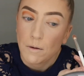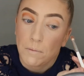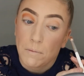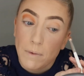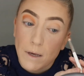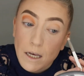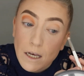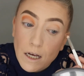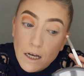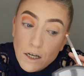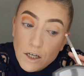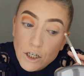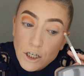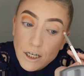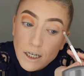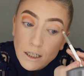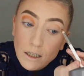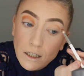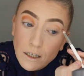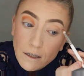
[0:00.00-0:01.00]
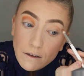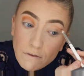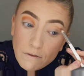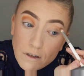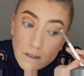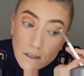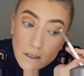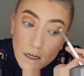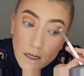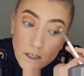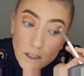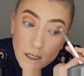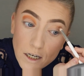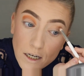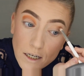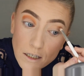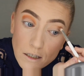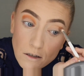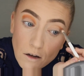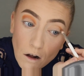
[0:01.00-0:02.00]
Because she lived such
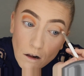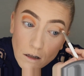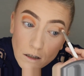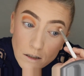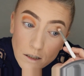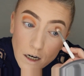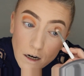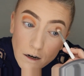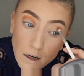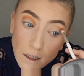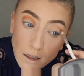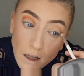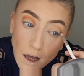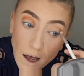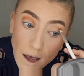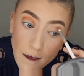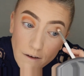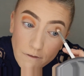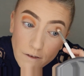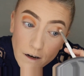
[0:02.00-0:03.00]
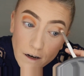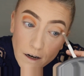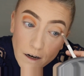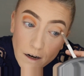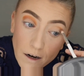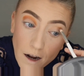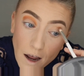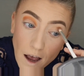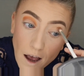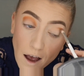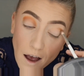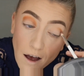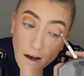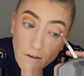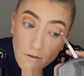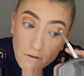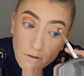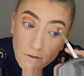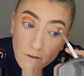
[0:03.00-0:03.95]
a solitary life and didn't have,